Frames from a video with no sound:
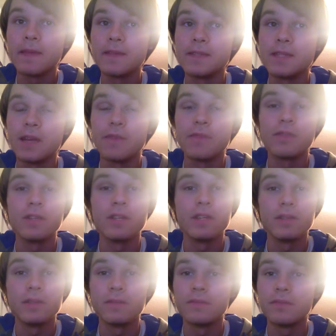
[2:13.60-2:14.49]

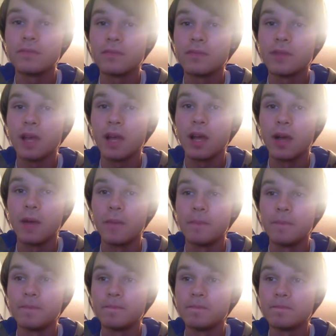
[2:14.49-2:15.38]
definitely,
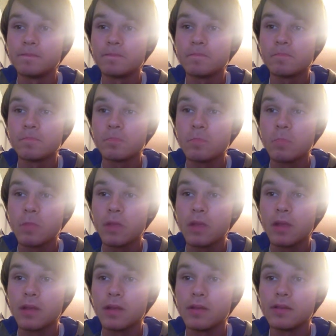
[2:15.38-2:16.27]

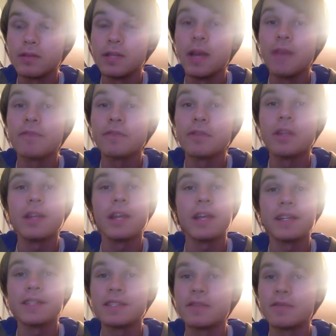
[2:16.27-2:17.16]

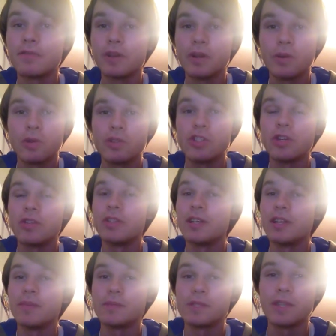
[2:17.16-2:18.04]
like I said, Freddie Roach
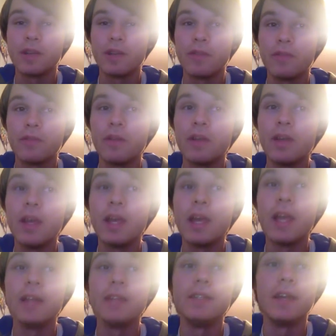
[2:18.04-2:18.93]
outdid himself,
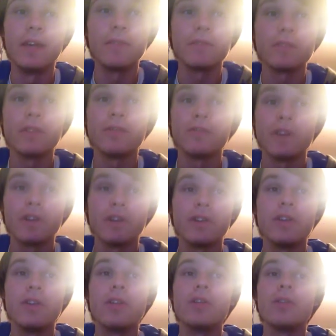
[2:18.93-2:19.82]
and definitely
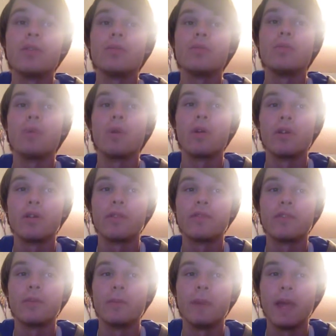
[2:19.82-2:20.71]
very good work
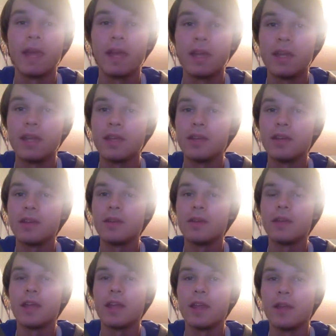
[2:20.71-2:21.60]
for Manny
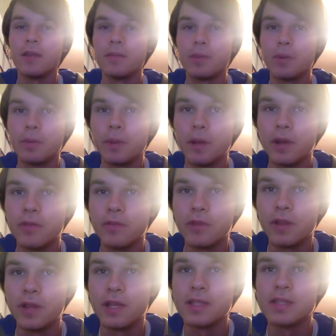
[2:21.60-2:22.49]
getting him prepared
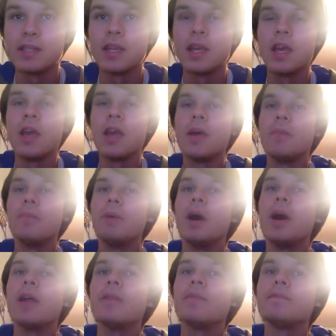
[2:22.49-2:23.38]
for this.
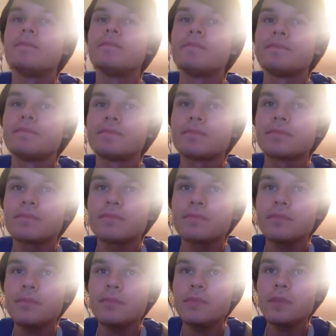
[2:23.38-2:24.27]
But
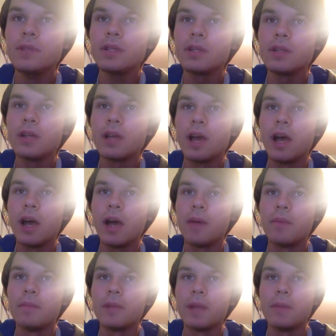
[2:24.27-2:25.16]

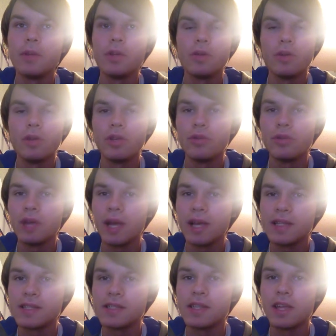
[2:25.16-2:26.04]
let me know what you
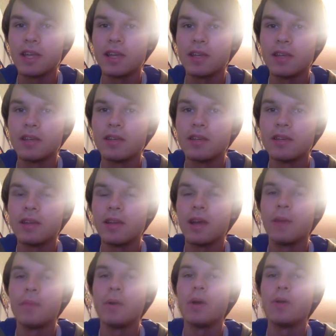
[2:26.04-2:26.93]
guys think
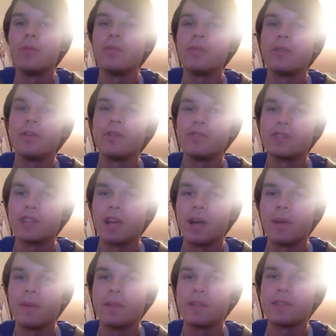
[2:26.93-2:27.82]
about those
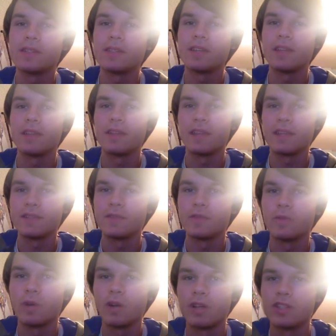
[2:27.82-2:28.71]
comments, and thanks
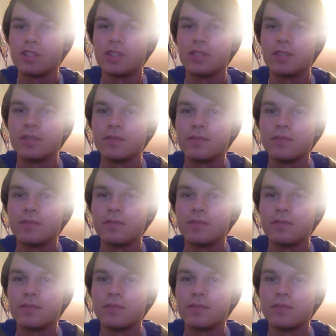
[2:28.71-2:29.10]
for watching.